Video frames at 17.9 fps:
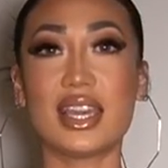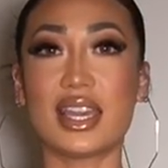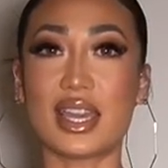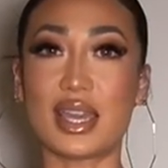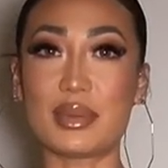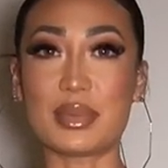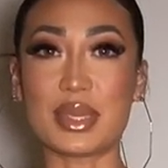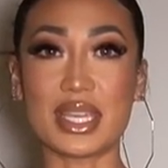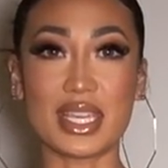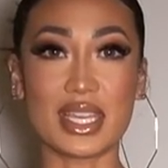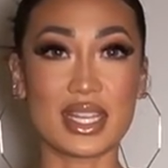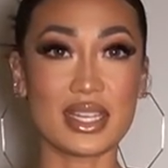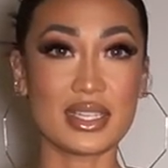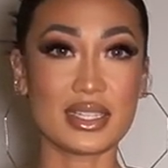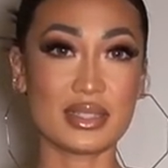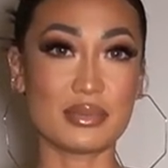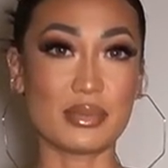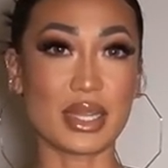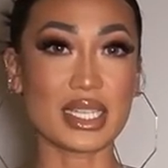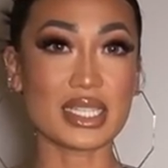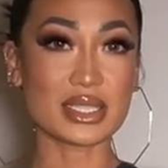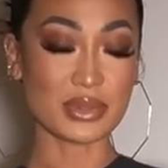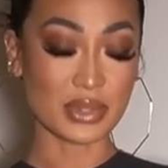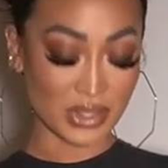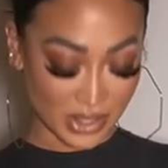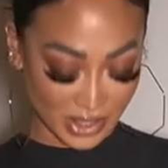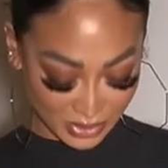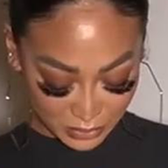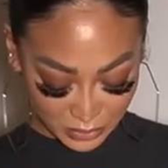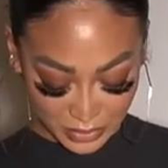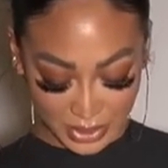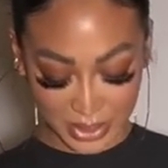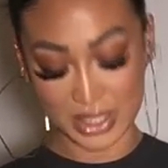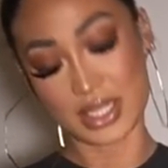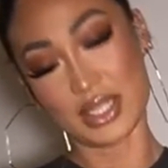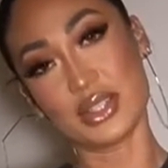I mean, might as well like
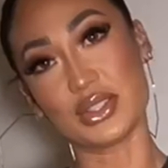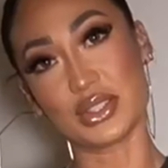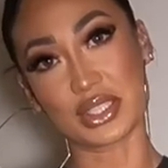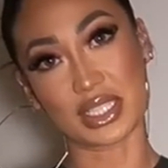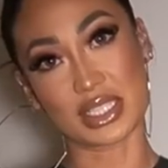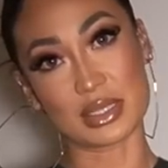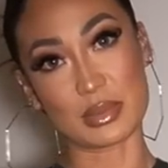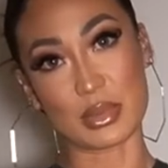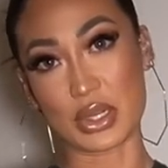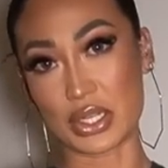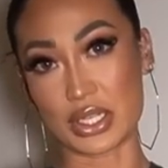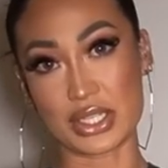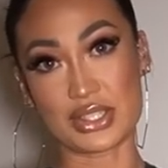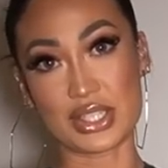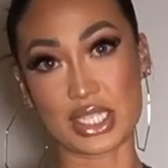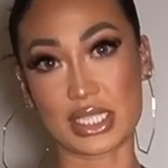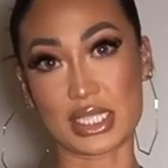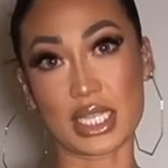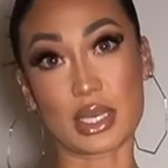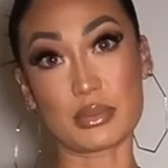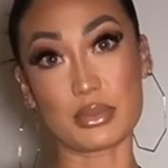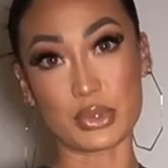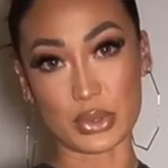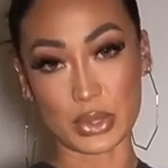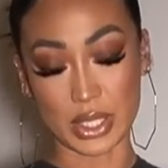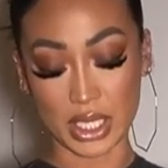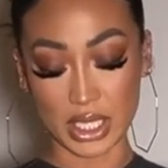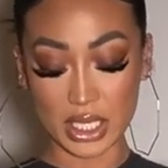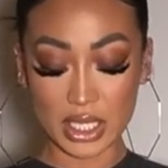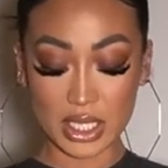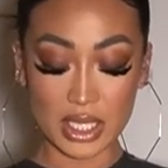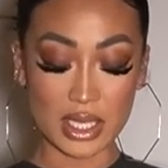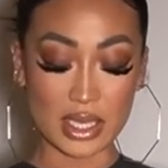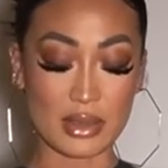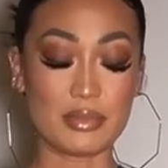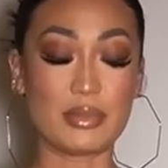wear heels because I'm already dressed like a boy.
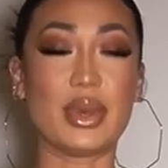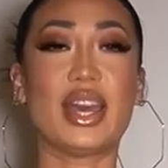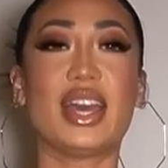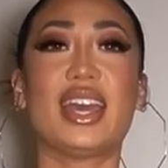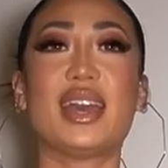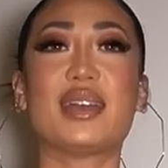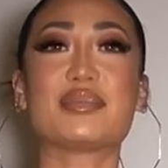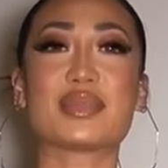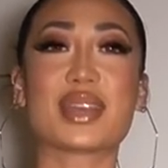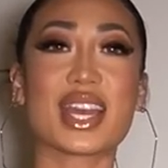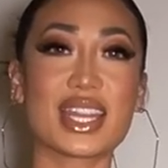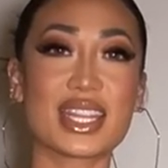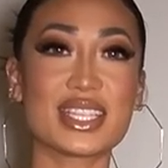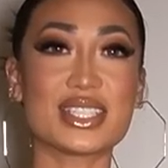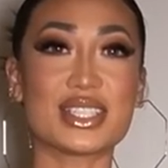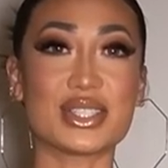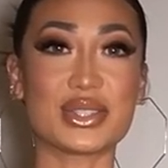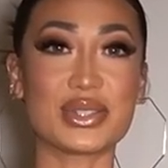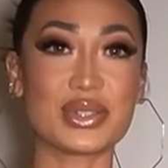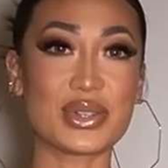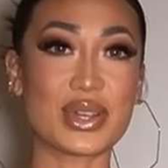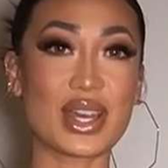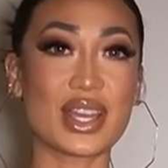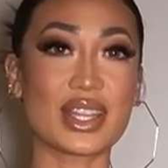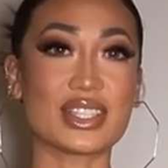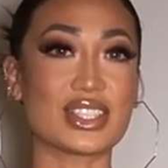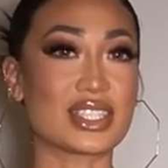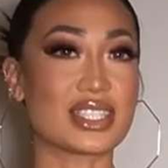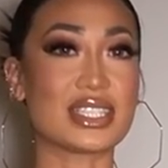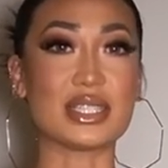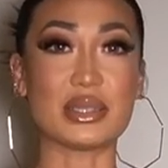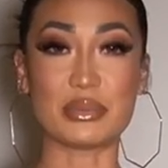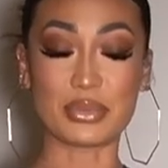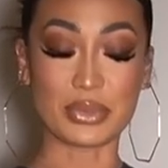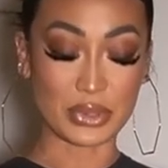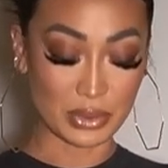But I'm gonna do just
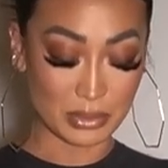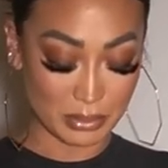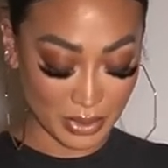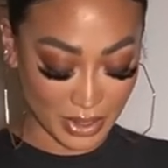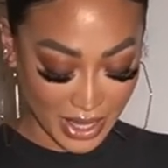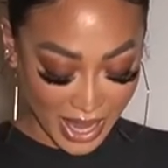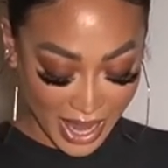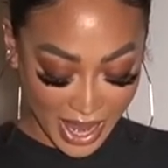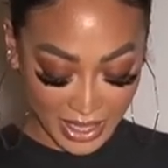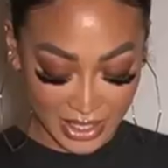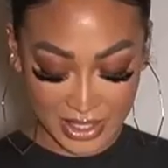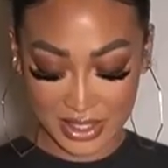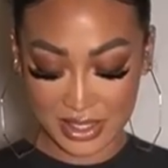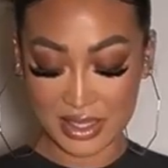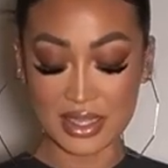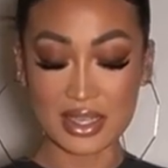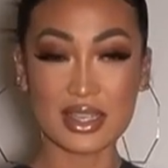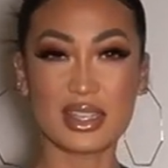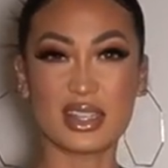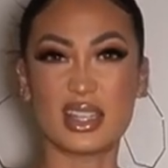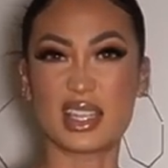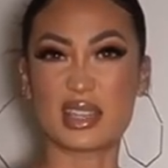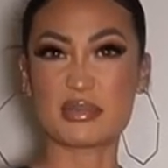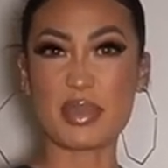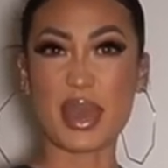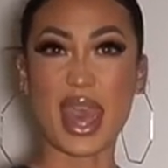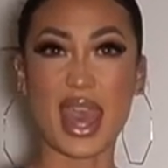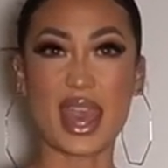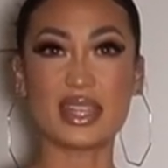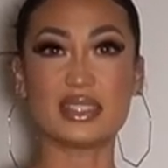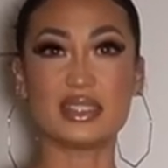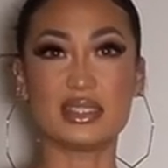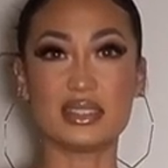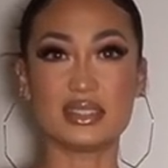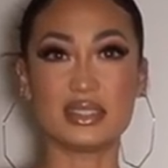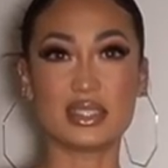simple black like
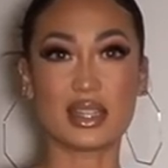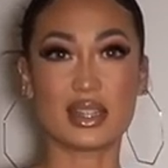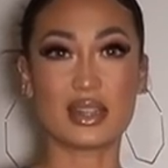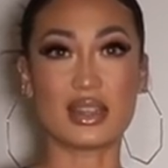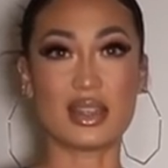patent